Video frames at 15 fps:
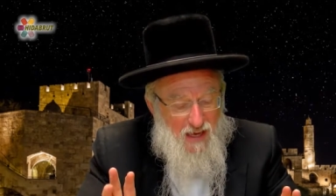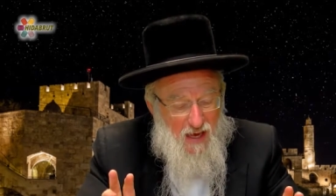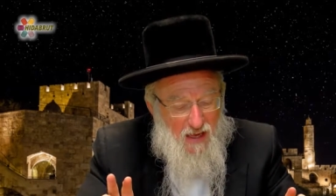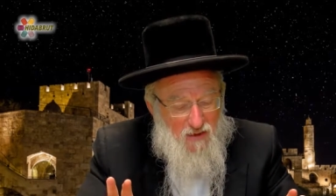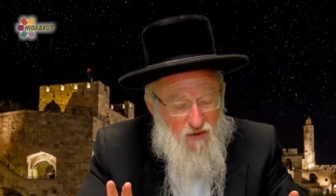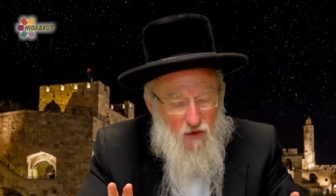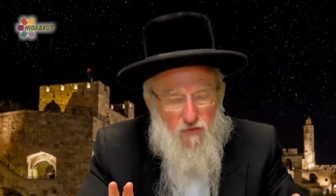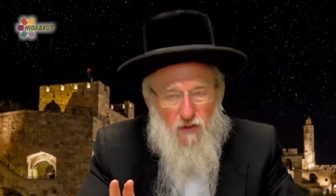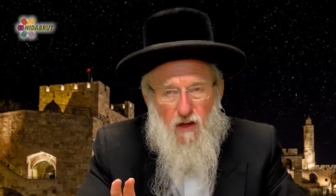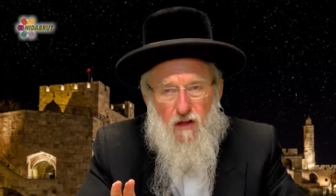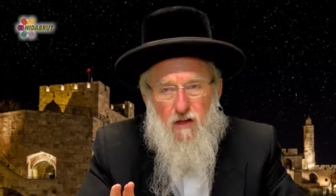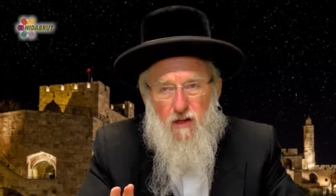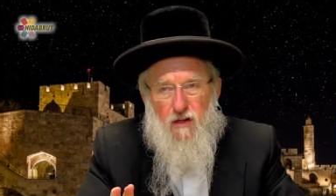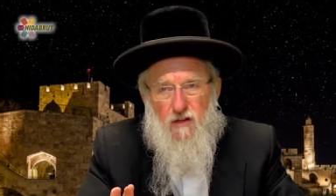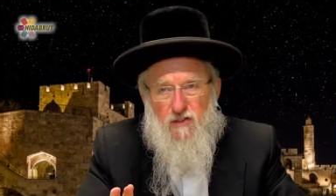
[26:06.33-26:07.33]
the end of the
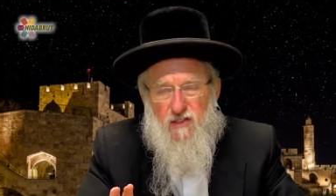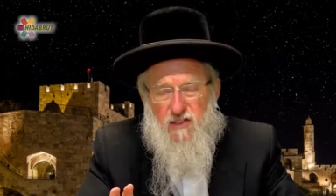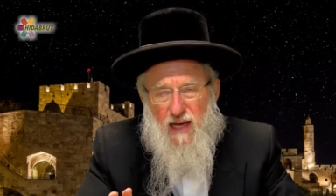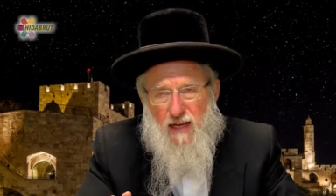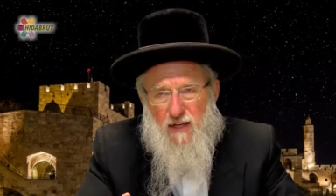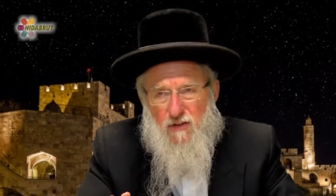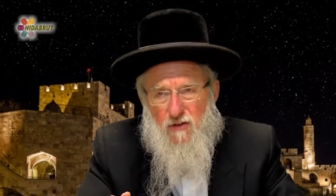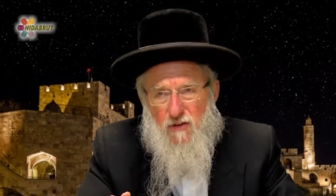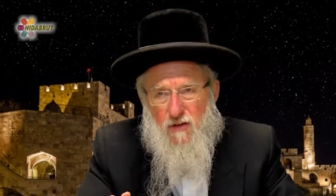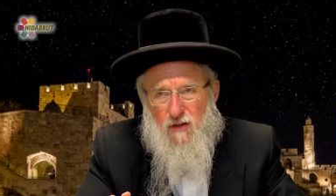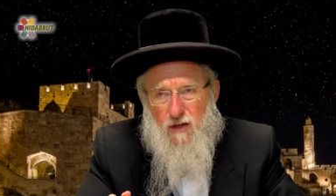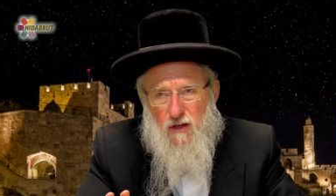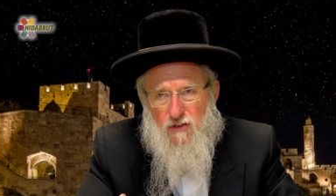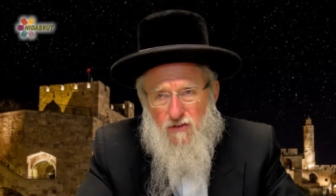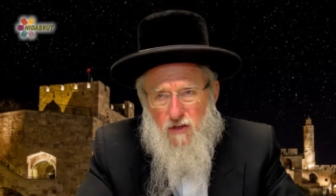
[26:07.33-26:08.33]
second
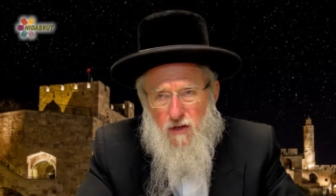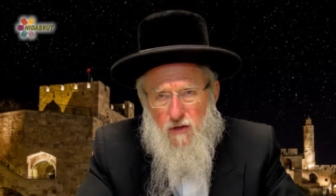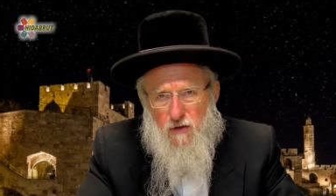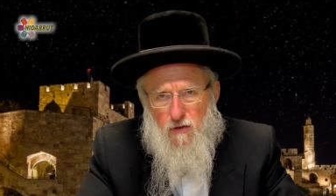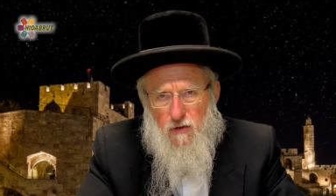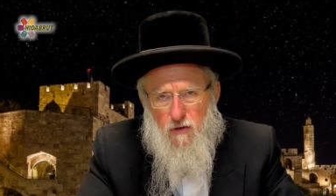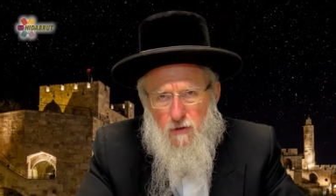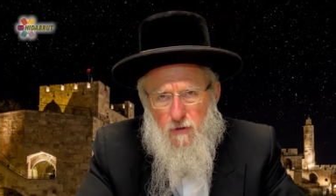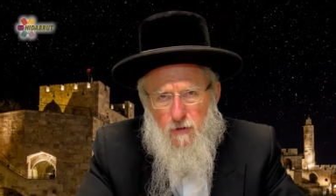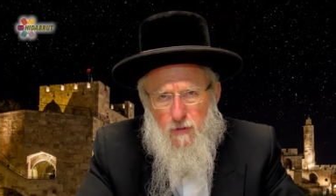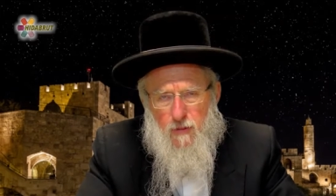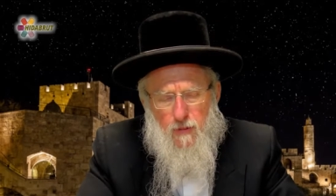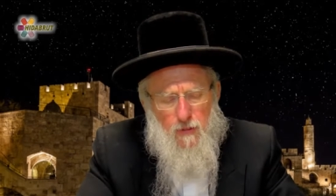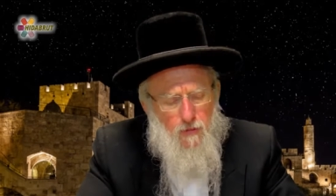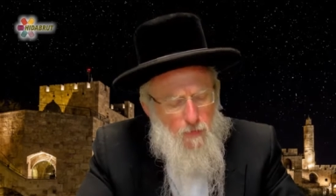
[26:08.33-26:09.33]
incident.
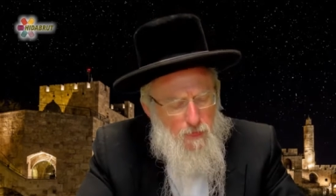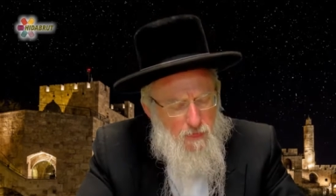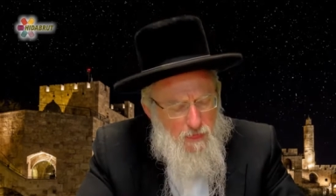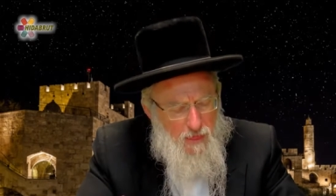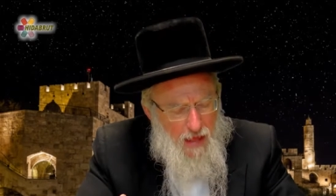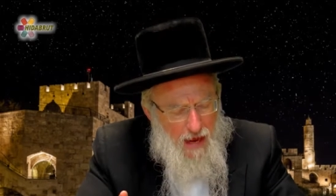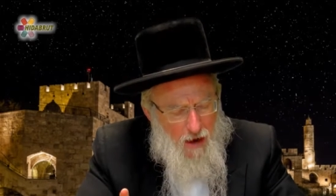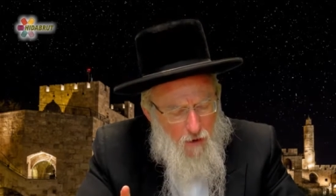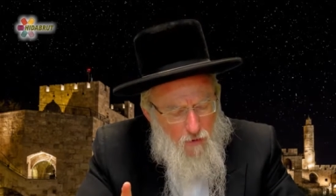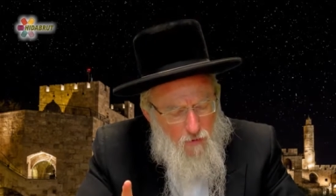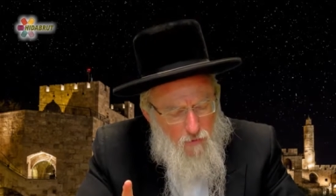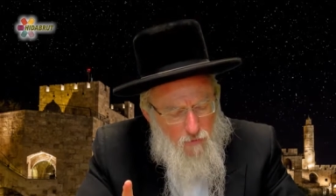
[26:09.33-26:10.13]
Now,